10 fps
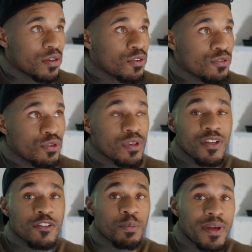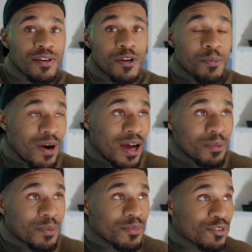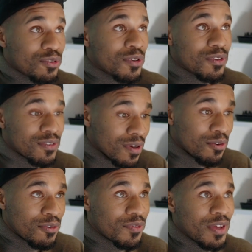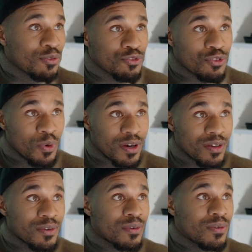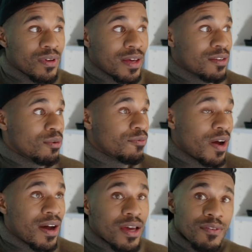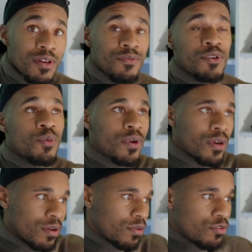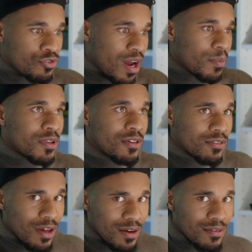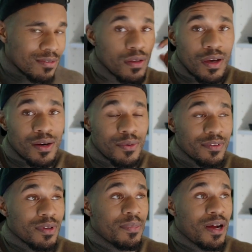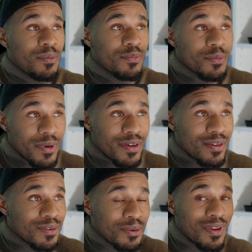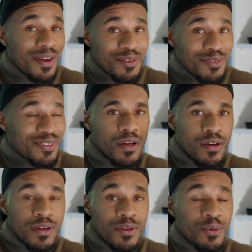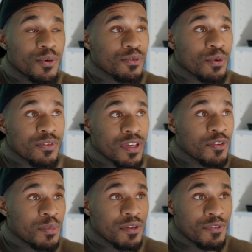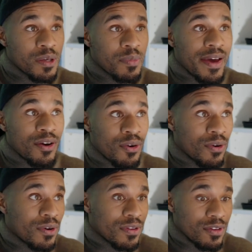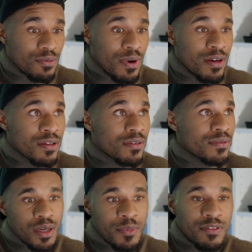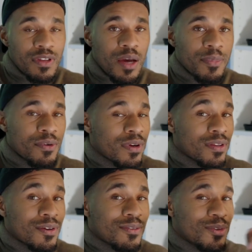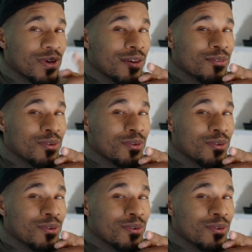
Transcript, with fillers: So you can explain your problems to yourself. That's what you want to do, like you're five, if you want to drop these down. I don't want to say problems, but your life. Okay, cool. So it's giving me feedback on this writing. I'm going to stop it right there so you guys don't